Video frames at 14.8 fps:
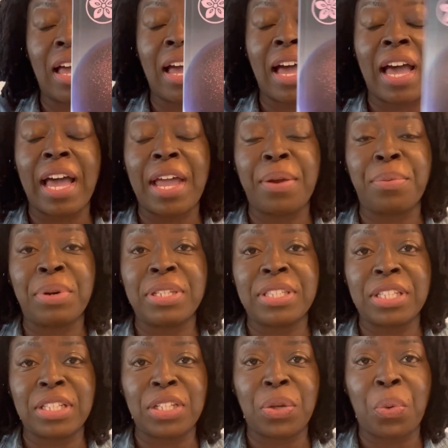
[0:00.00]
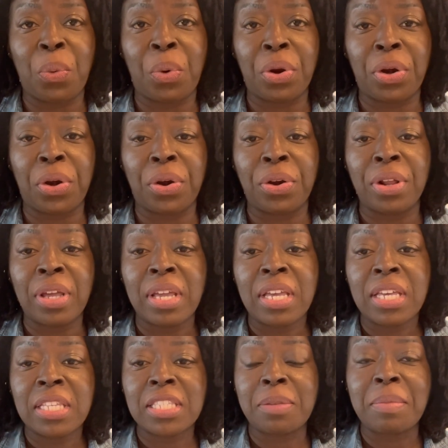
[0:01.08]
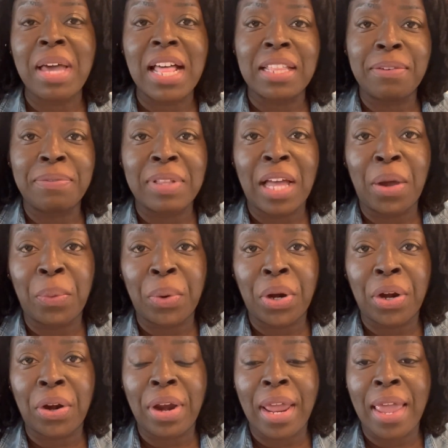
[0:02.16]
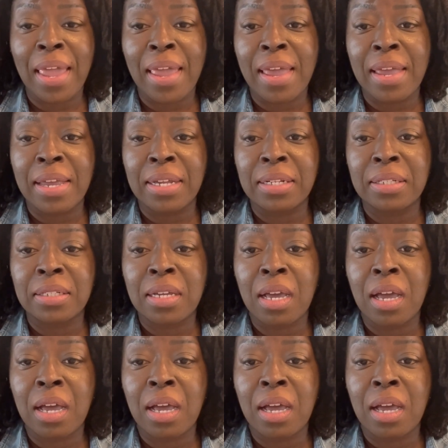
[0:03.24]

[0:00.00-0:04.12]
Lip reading: I recently ordered some cauliflower and